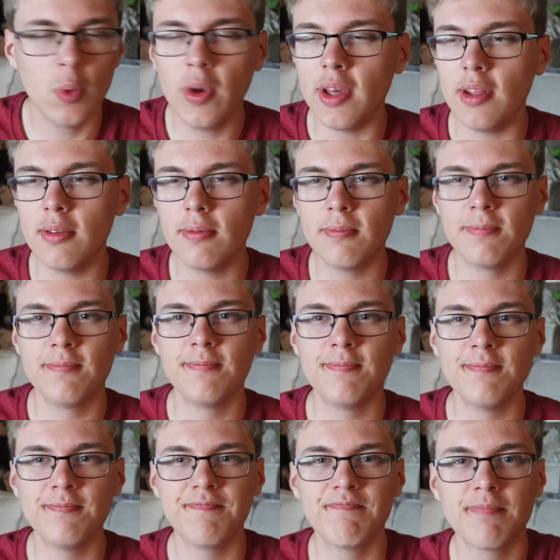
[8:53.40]
wait,
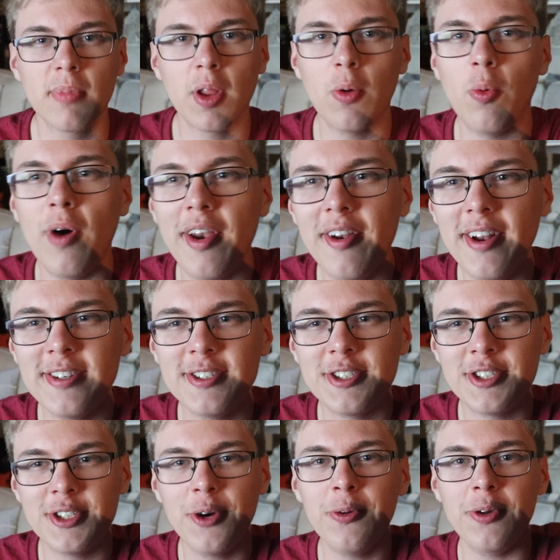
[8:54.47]
why don't I
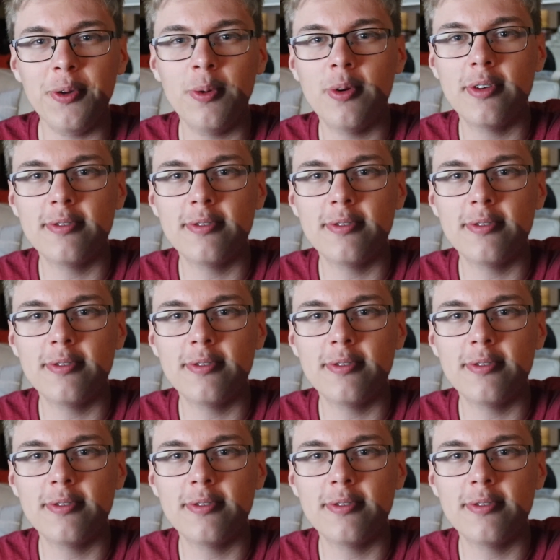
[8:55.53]
just show you?